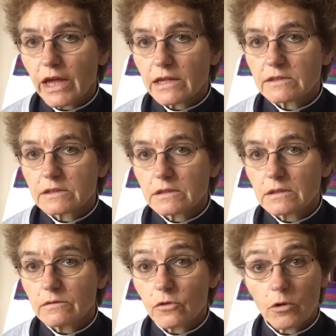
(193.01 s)
that
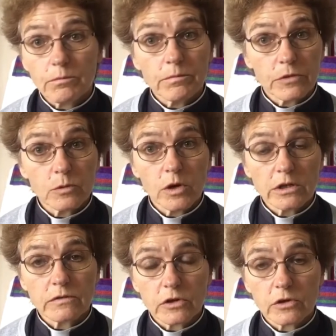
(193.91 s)
from the
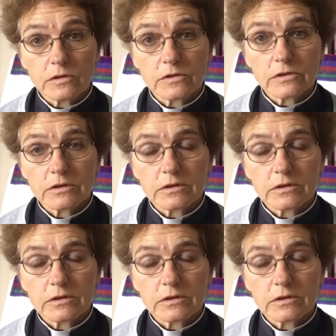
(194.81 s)
Word of God.